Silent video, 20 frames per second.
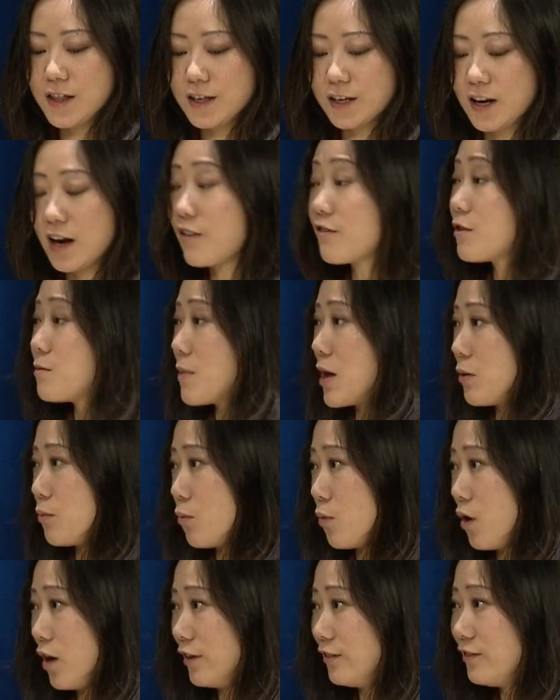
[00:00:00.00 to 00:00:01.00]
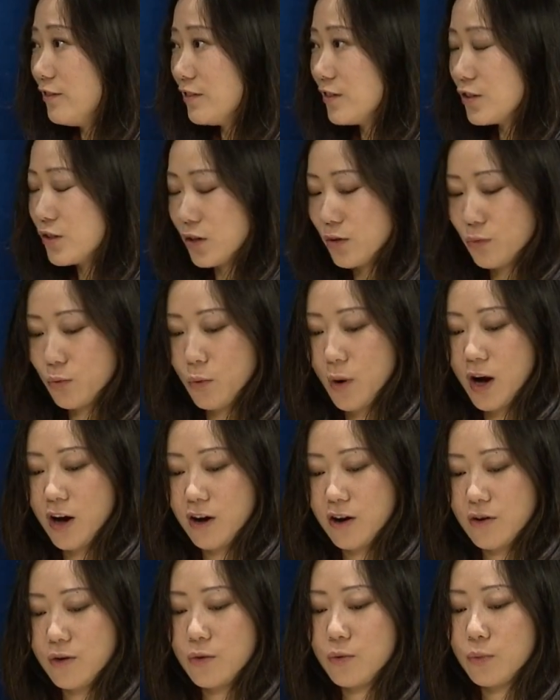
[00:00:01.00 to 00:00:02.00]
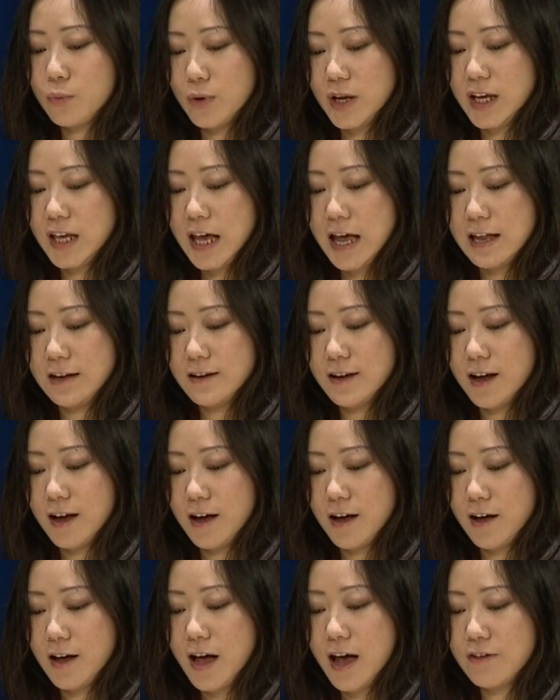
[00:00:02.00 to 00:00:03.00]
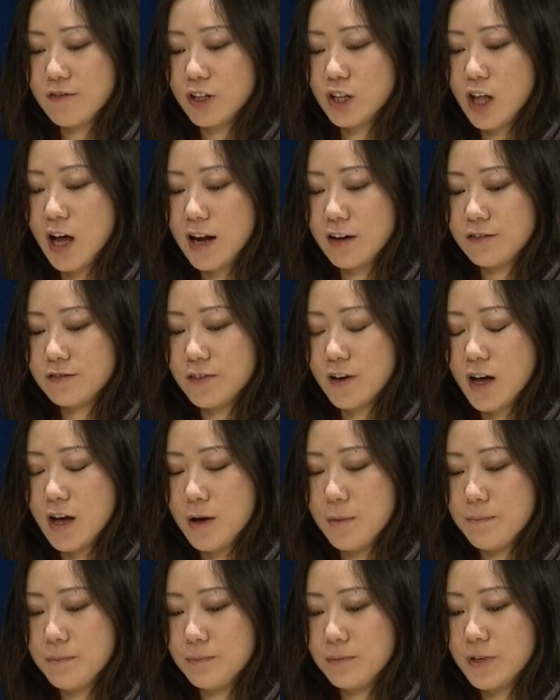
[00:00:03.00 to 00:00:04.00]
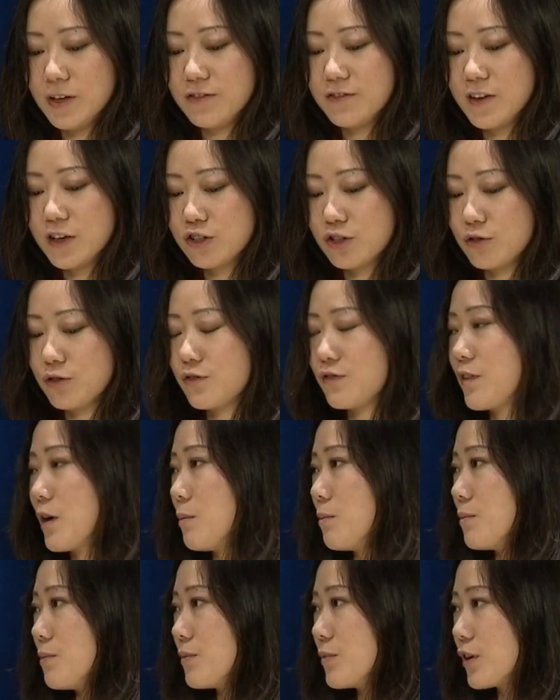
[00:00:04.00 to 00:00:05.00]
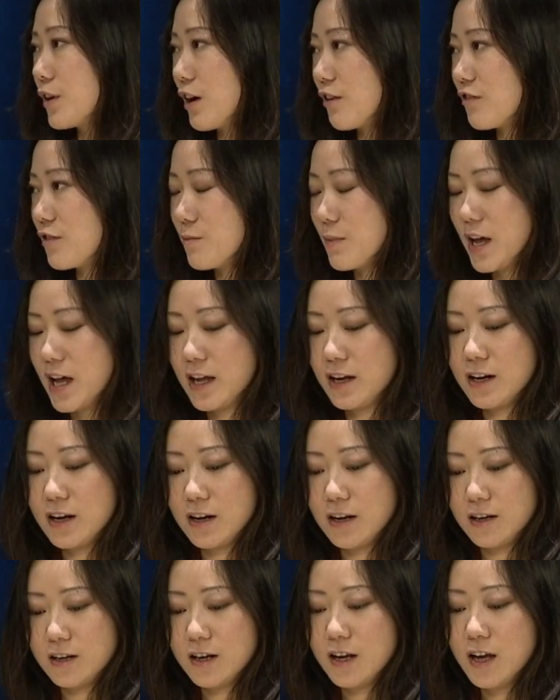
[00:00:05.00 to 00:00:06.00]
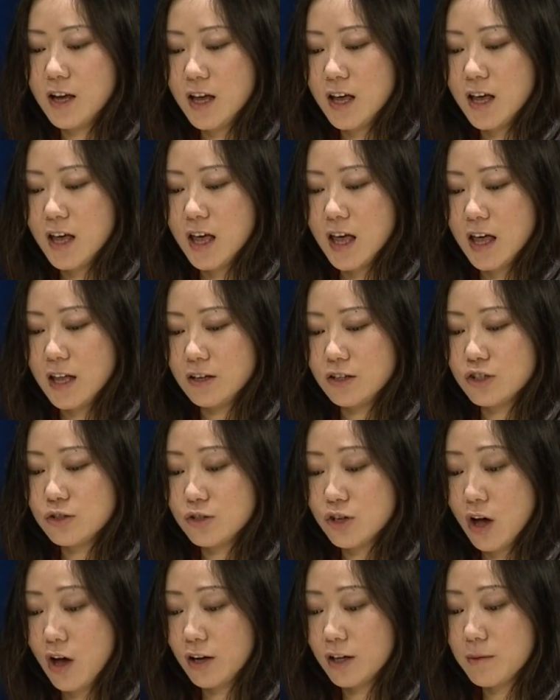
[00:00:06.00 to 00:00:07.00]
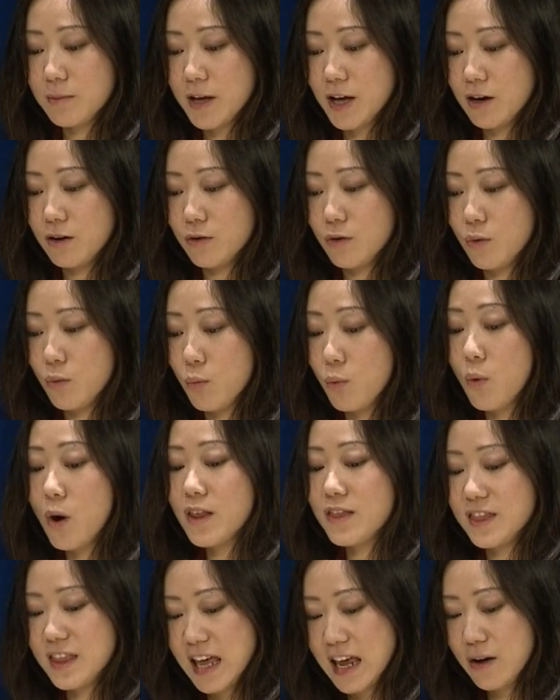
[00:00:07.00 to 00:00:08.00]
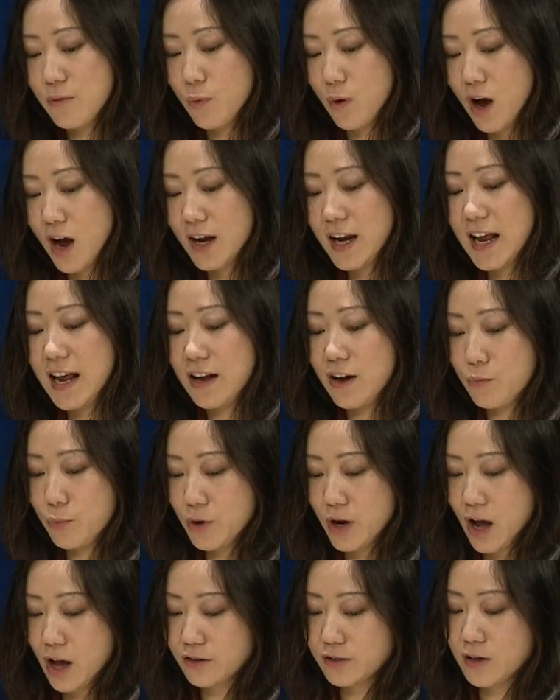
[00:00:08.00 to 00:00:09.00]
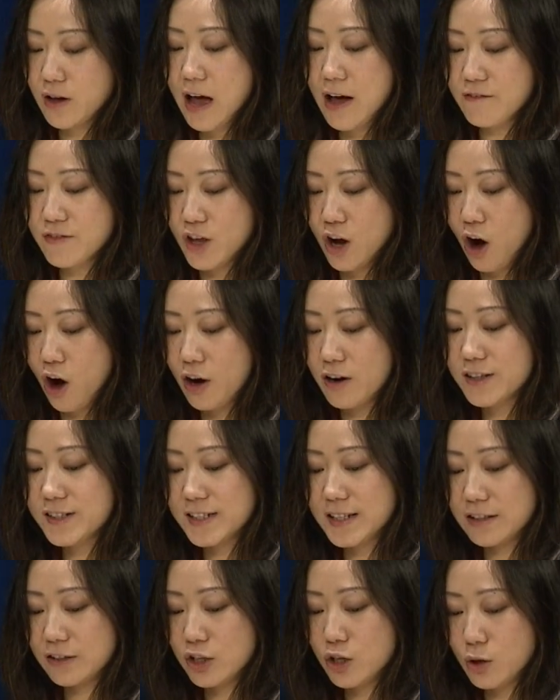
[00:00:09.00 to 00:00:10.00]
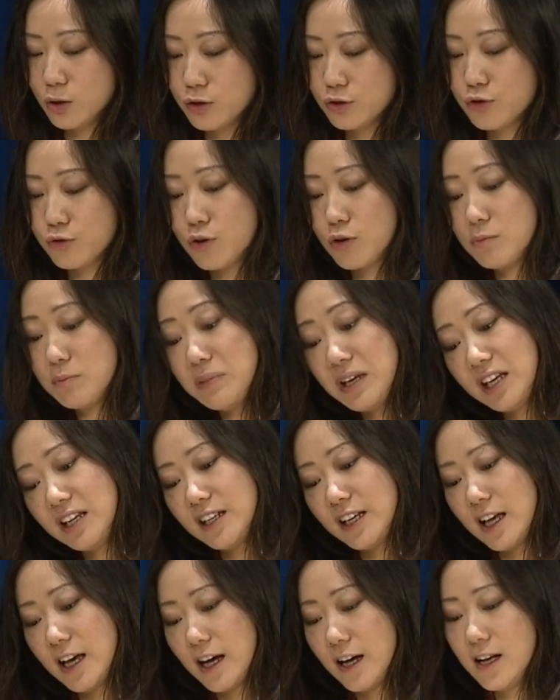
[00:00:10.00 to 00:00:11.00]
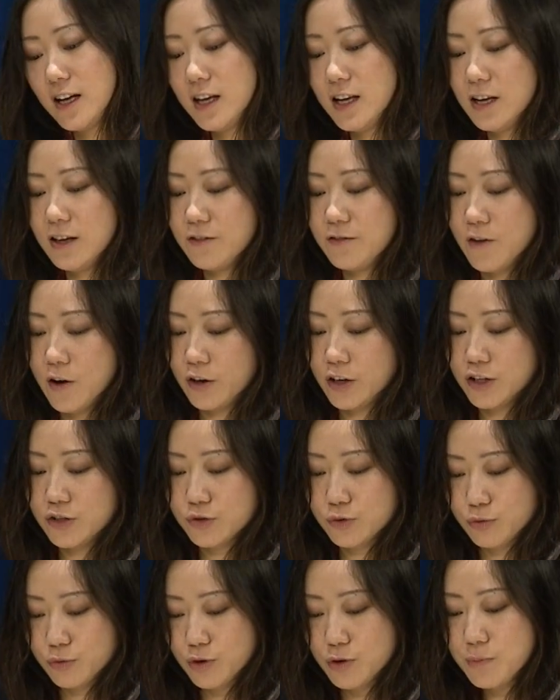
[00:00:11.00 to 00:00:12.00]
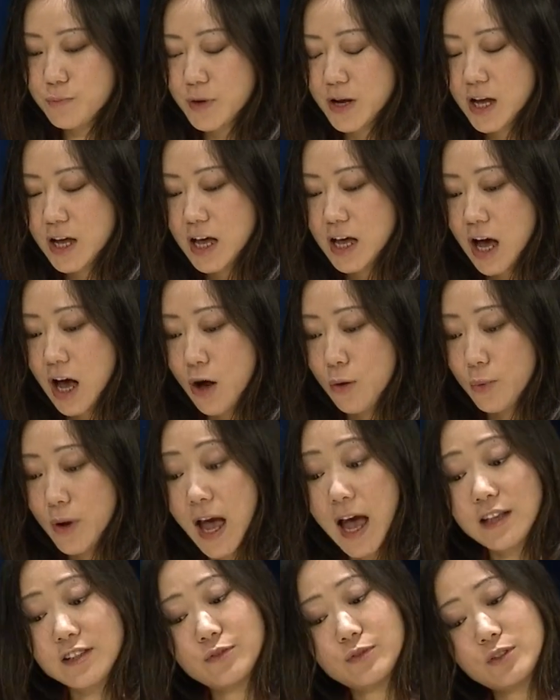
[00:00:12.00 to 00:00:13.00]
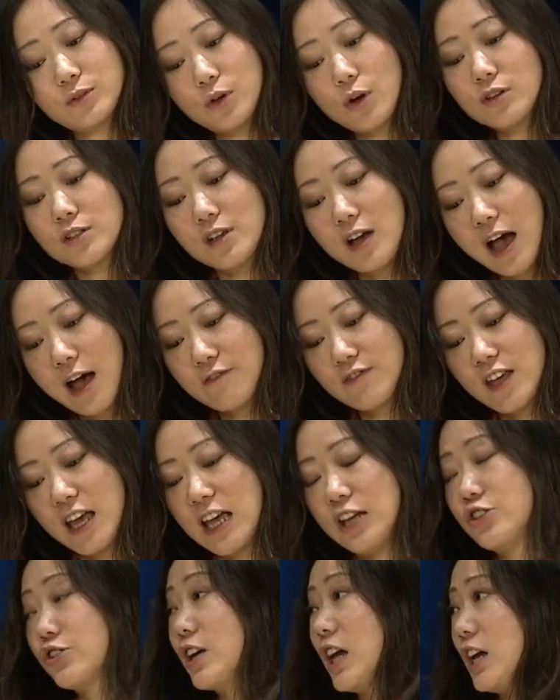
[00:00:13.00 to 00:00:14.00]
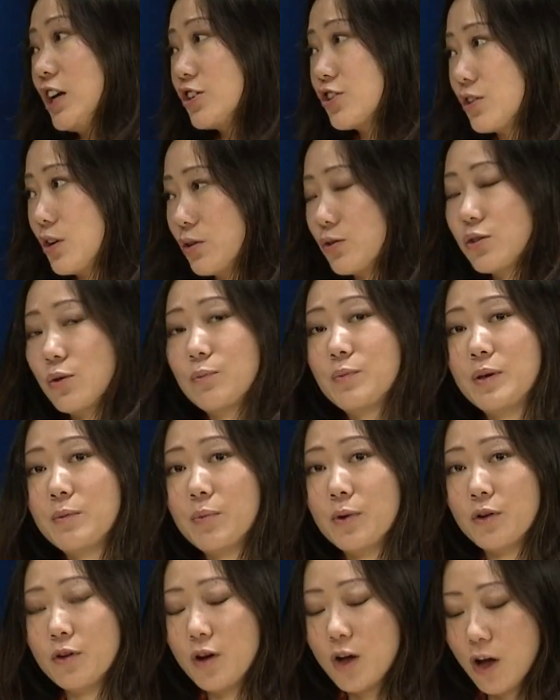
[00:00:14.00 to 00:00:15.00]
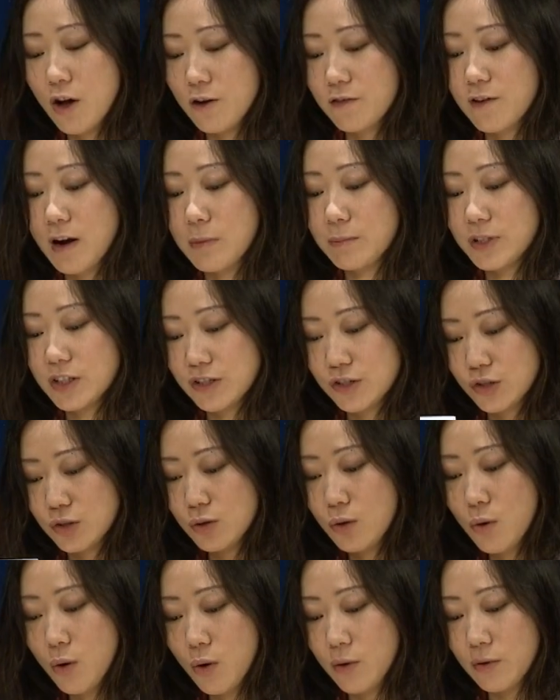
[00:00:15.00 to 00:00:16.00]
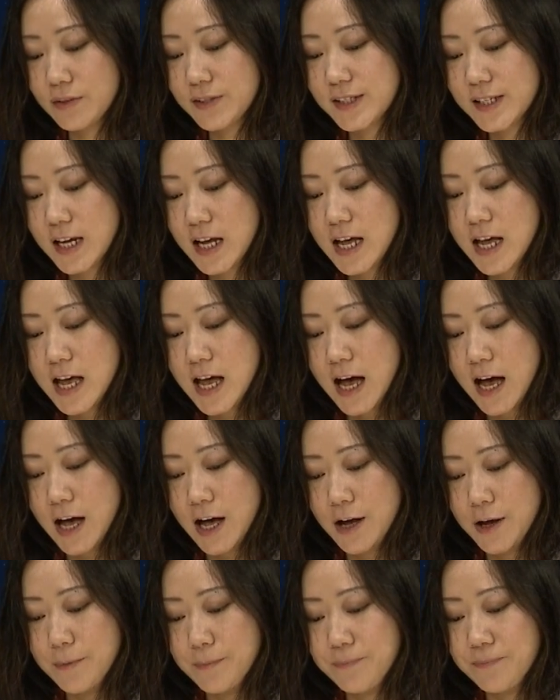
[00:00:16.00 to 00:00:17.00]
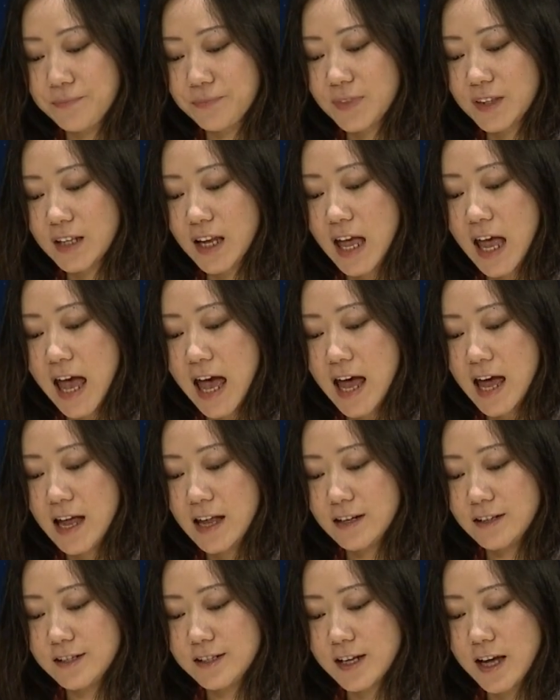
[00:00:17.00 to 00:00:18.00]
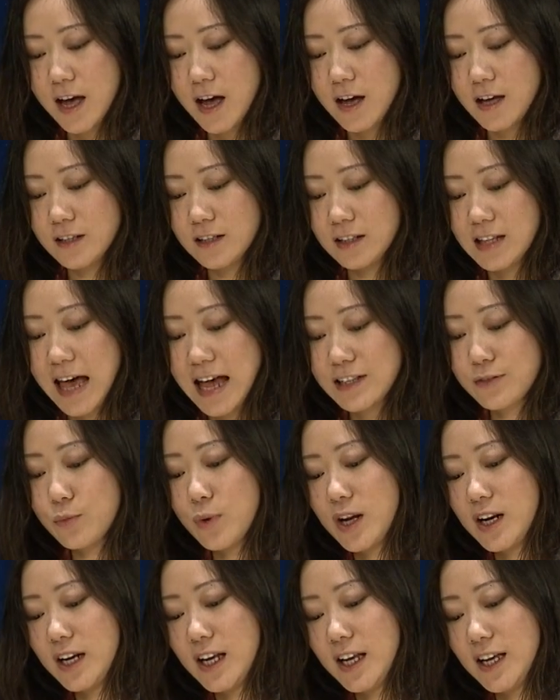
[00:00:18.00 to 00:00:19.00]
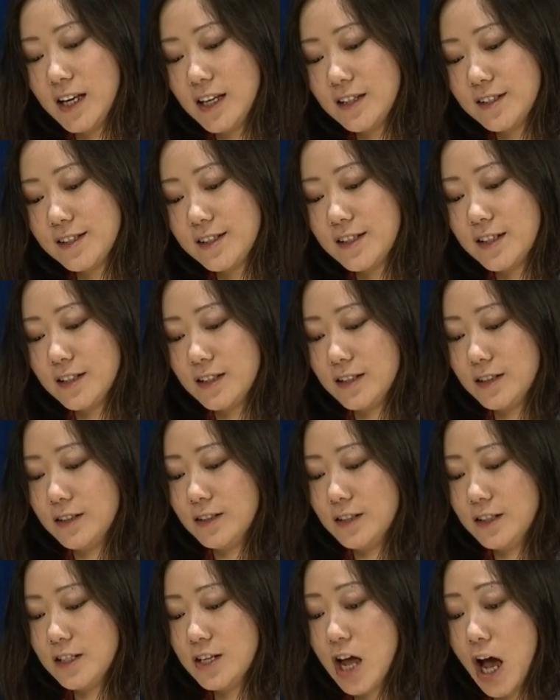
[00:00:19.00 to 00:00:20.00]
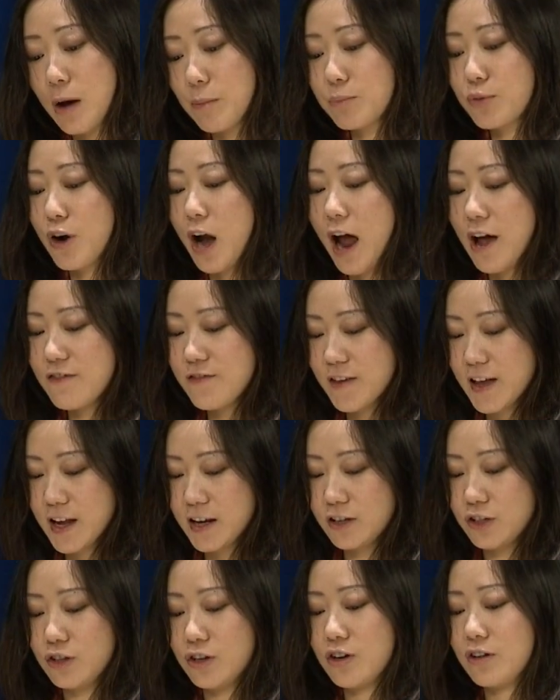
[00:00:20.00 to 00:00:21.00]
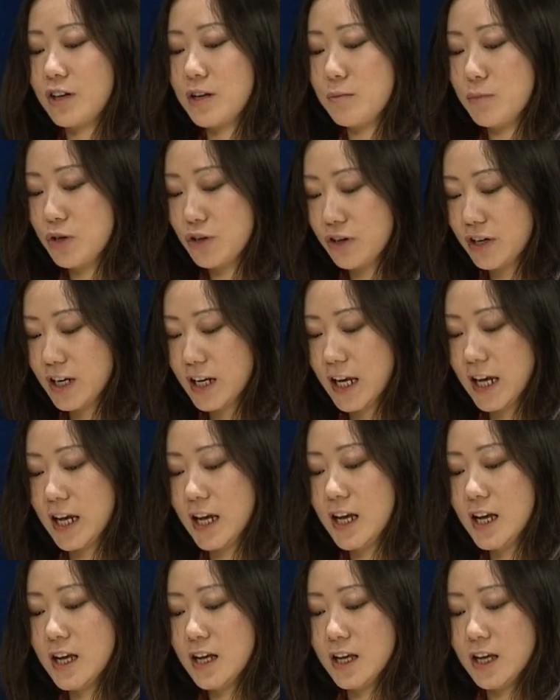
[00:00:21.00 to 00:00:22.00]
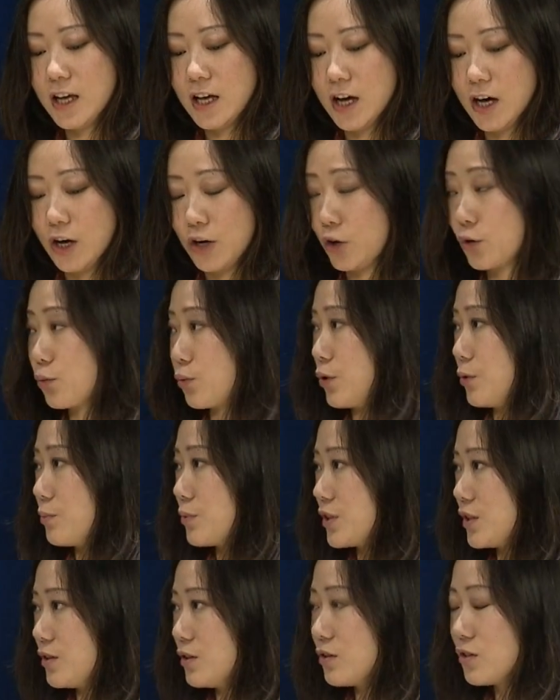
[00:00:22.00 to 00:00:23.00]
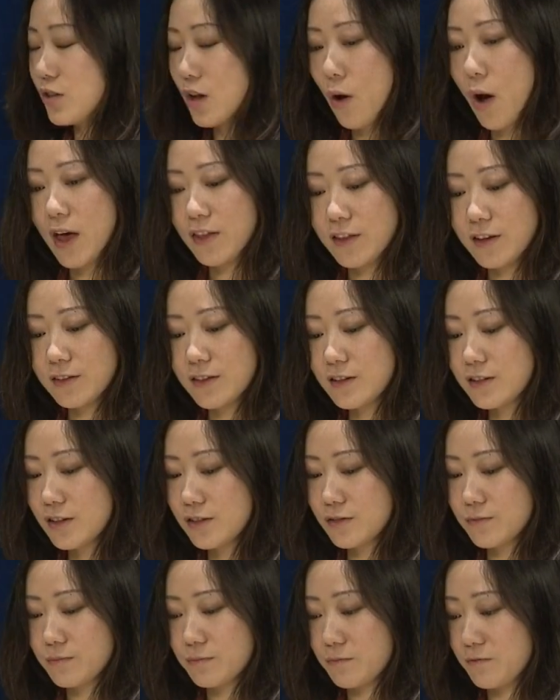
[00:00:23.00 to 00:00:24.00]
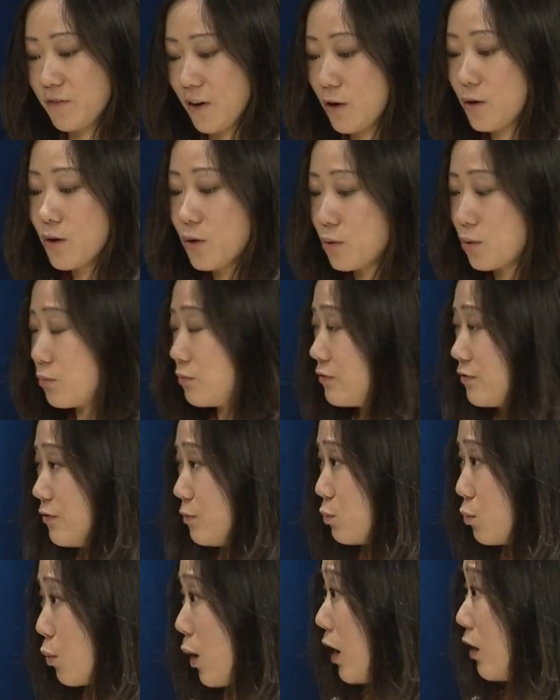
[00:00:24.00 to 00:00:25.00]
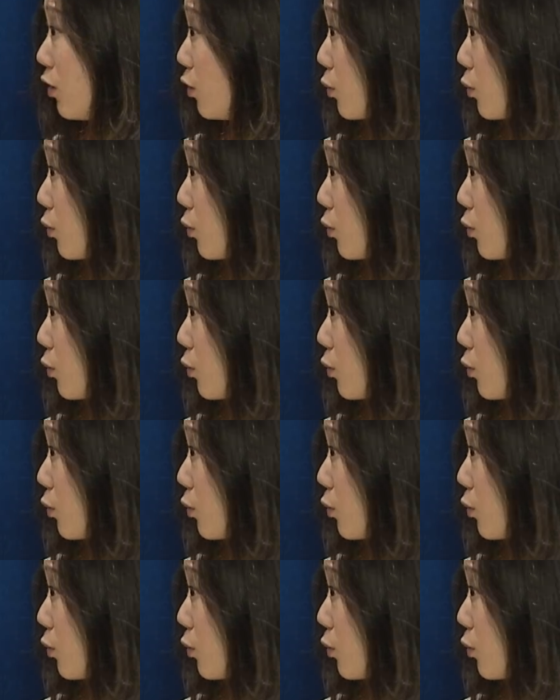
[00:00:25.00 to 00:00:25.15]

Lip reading: government one, so where we can have a lot of officials from the government and to talk about what they want. And we also have the arts and cultural media focus group. We also have the educational, so people from the schools. And the last one is the nonprofit, community groups. So I think this is very well